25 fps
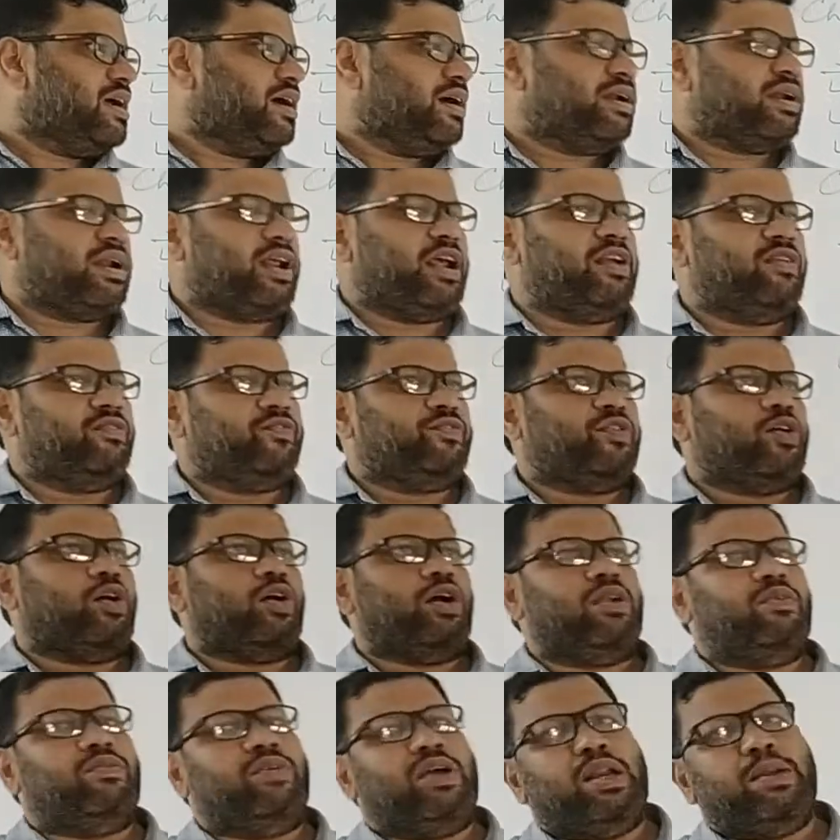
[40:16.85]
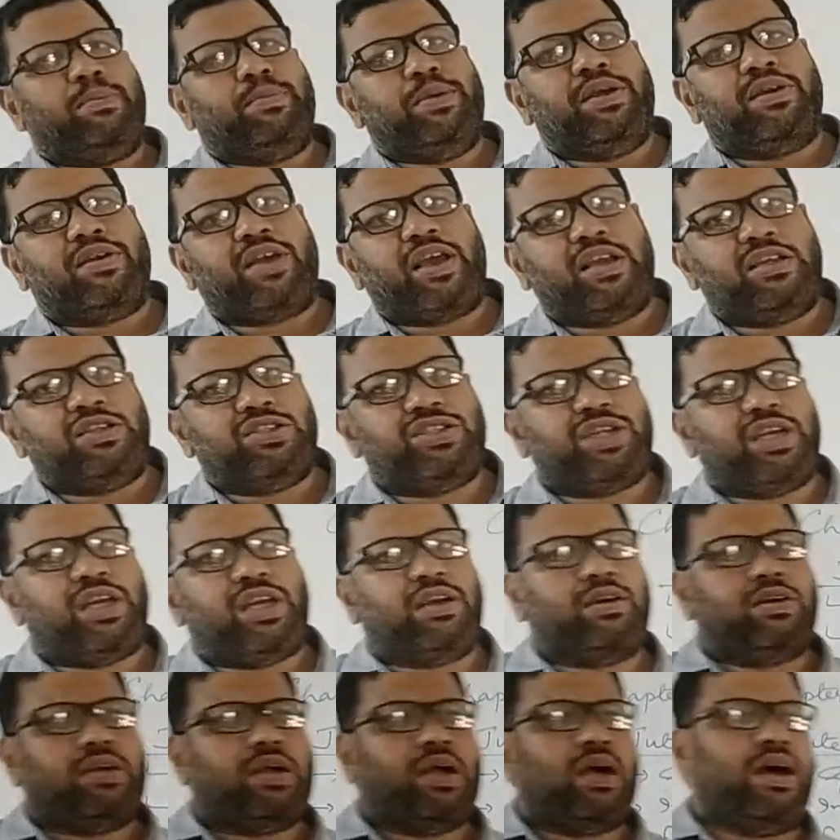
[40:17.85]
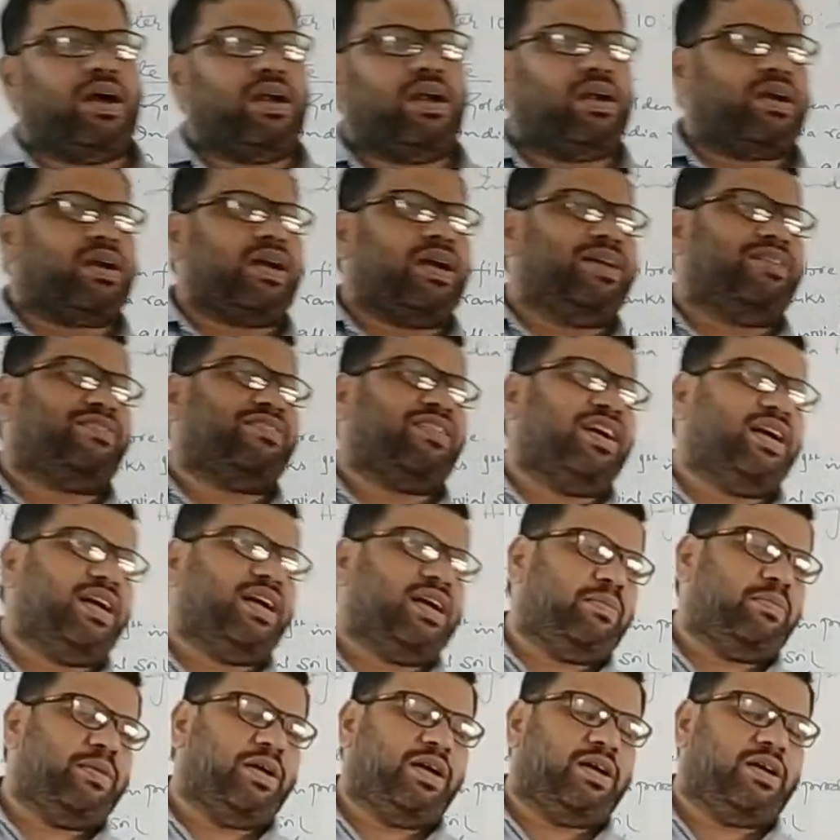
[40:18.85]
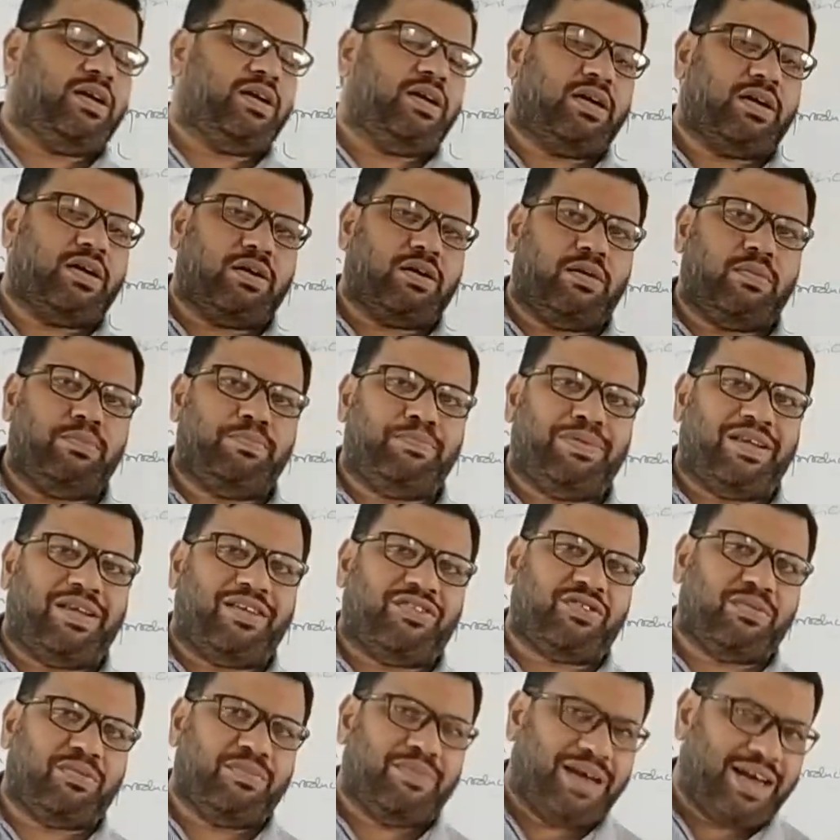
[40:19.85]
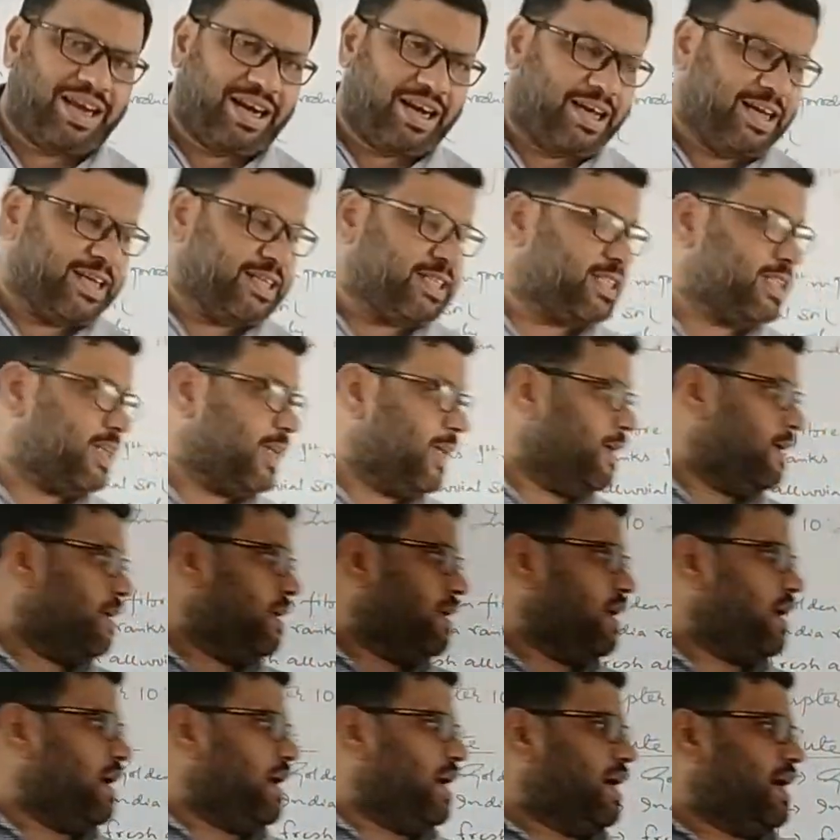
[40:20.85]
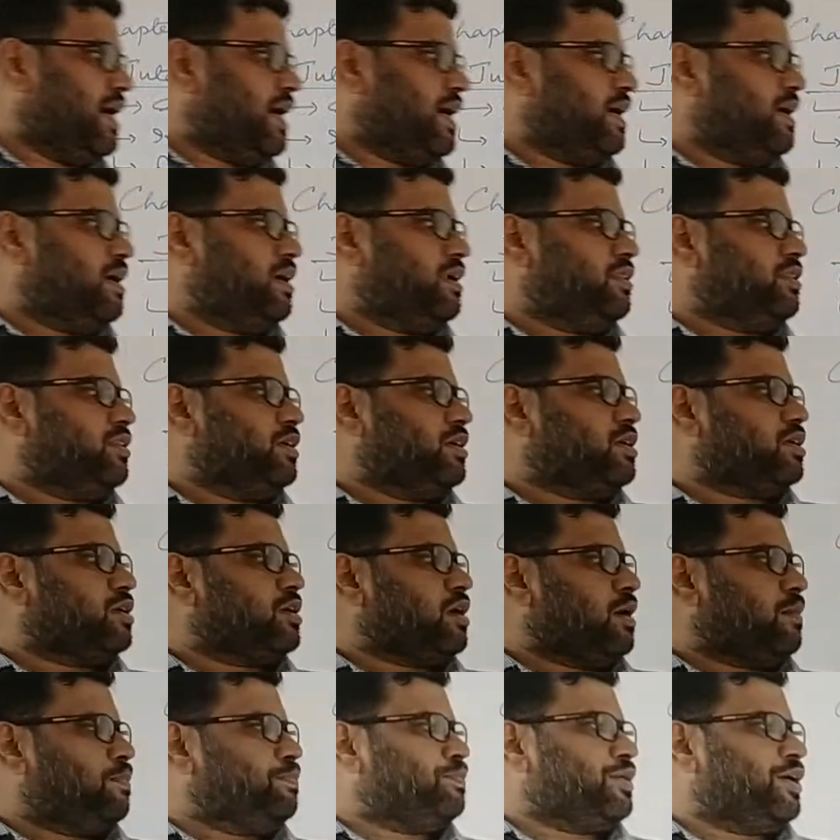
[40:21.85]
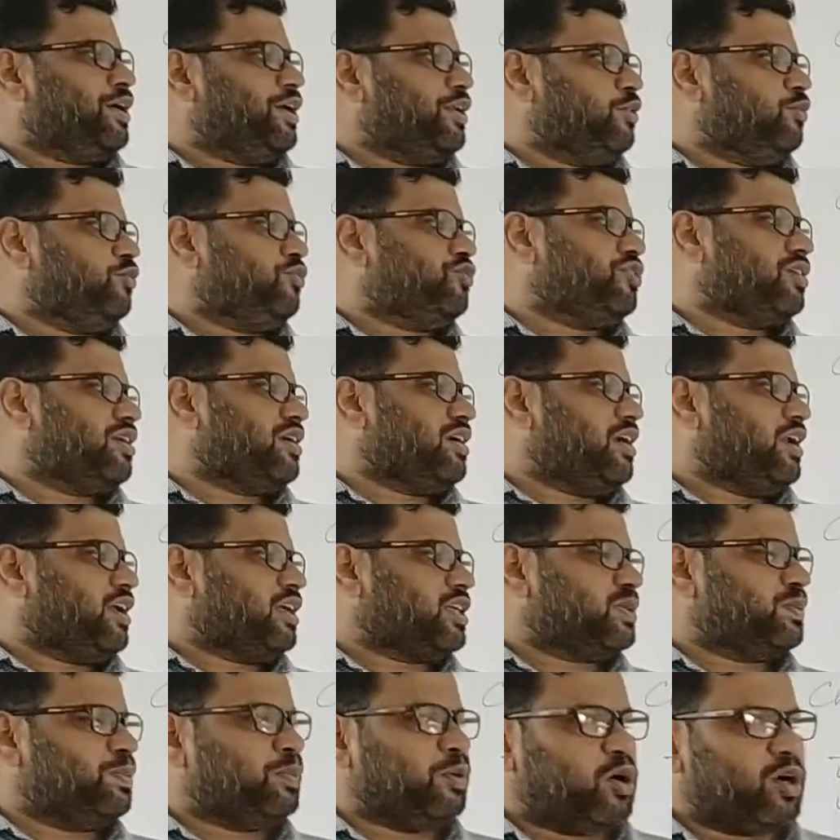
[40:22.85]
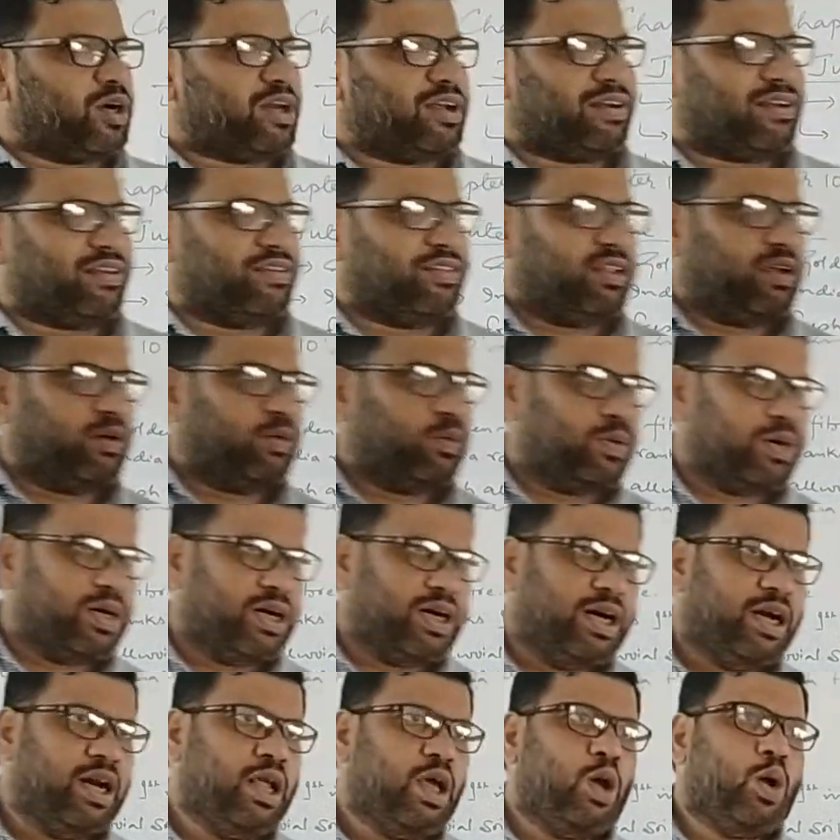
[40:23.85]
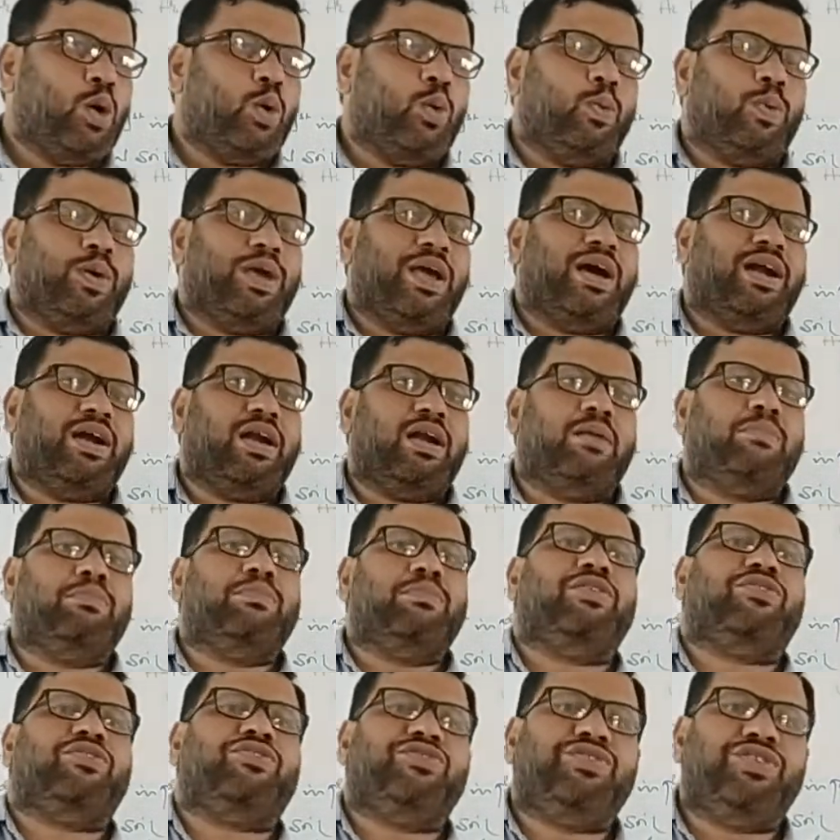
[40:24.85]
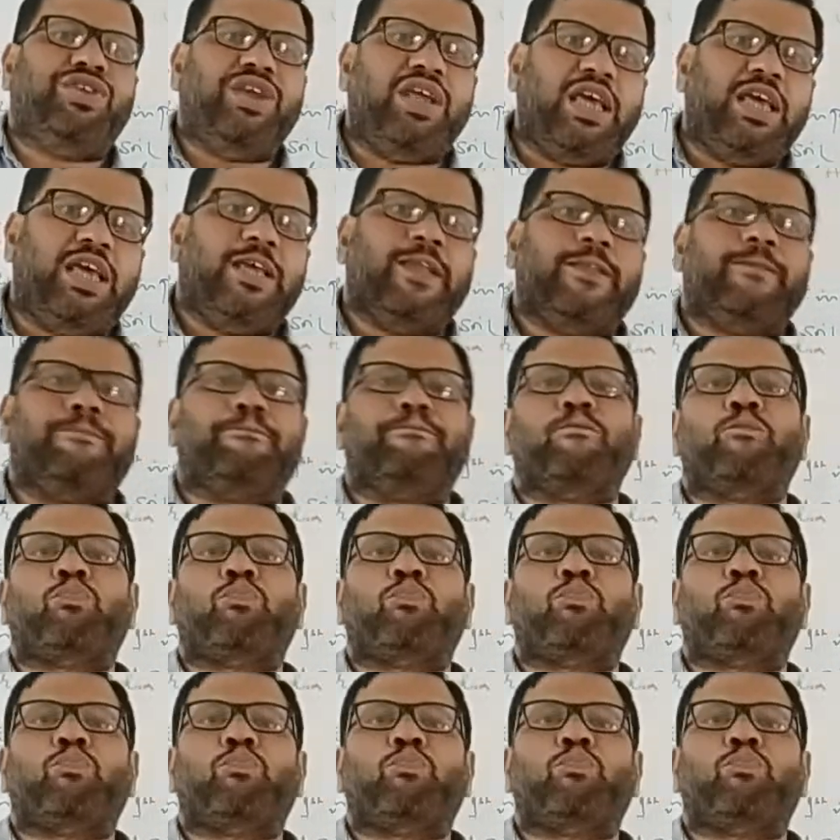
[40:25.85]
Rainfall will be ranging 100 centimeter plus minus. And the top producer and exporter in the world, we are number 3.